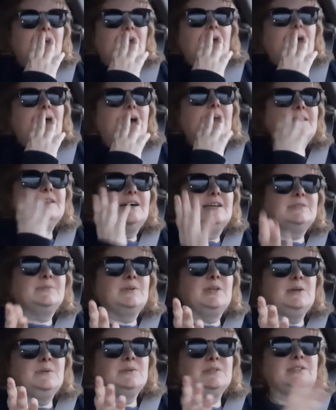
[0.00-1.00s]
And that's what
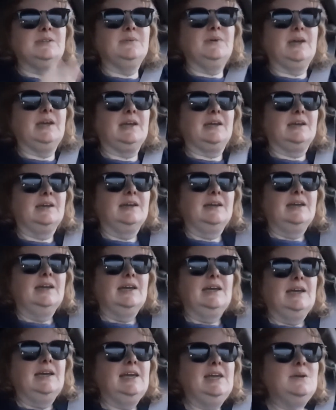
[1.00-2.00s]
he was doing.
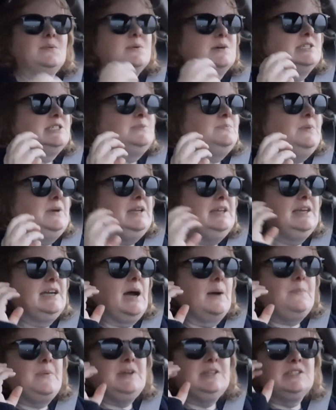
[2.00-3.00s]
He was speeding
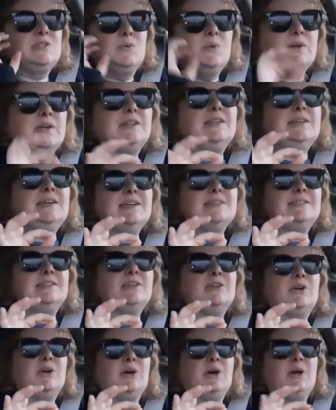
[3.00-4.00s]
up as quickly as he
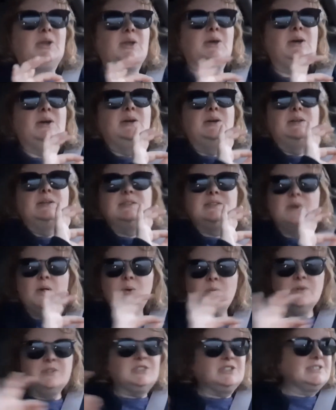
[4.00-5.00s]
could so
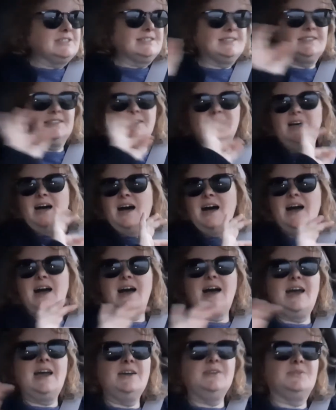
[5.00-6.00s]
it would just
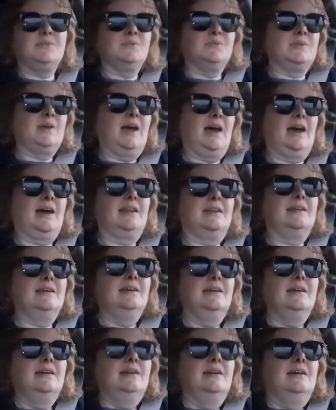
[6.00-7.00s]
slide through that.
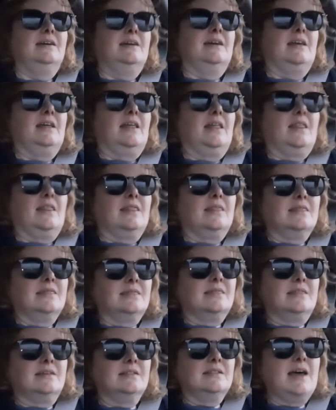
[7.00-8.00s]

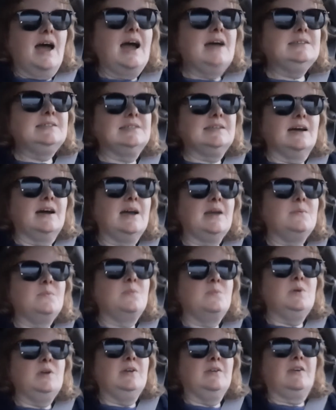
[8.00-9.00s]
The last
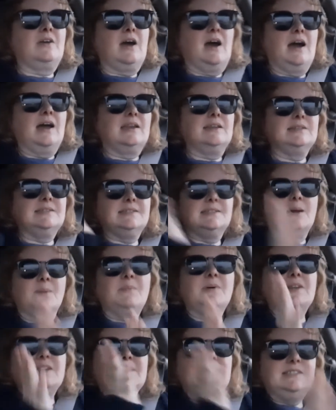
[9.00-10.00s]
time we got
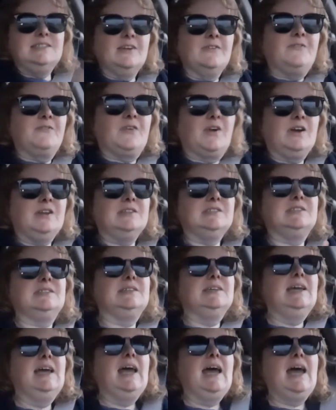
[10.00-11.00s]
somebody different
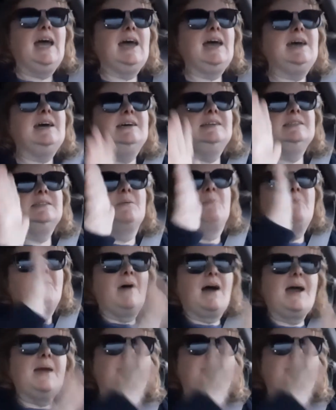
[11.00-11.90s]
and my